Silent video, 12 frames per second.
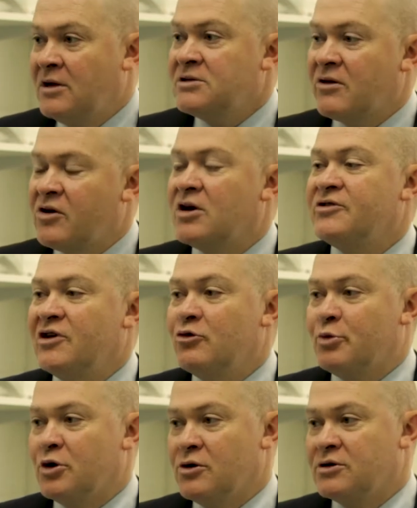So the
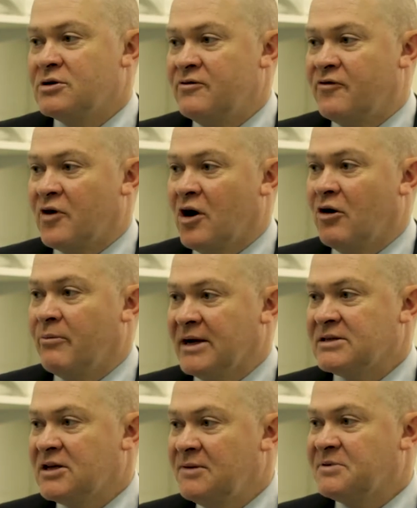ideal person for a
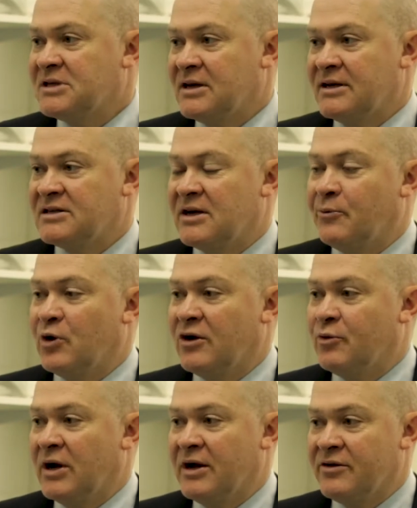home-based sleep study is
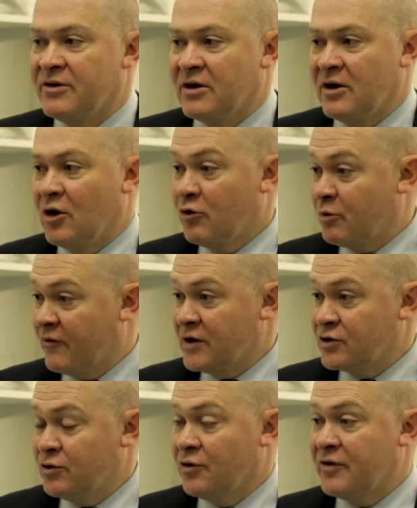somewhere where the health
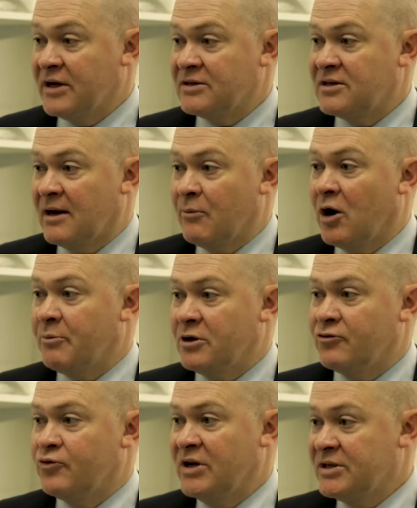professional thinks they might
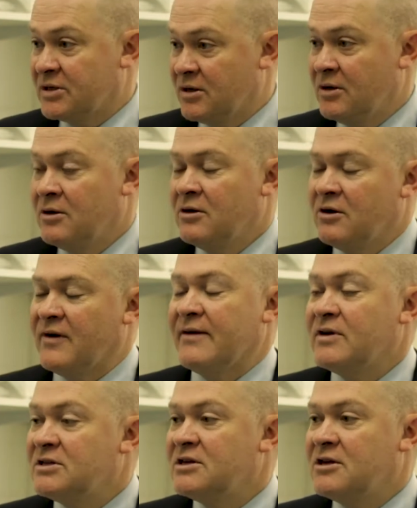be at risk of
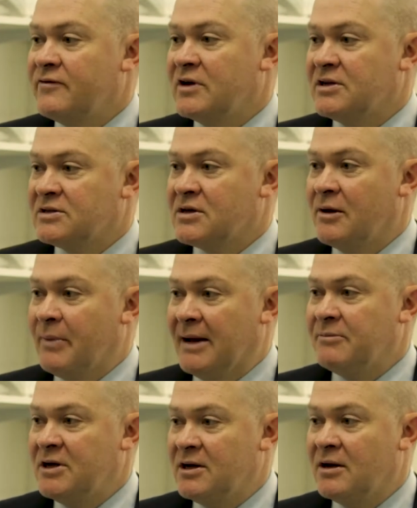having significant sleep
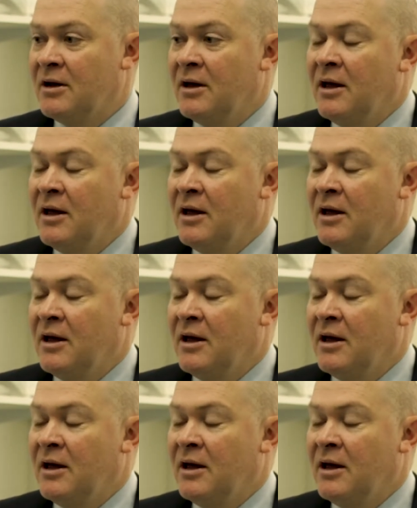apnea,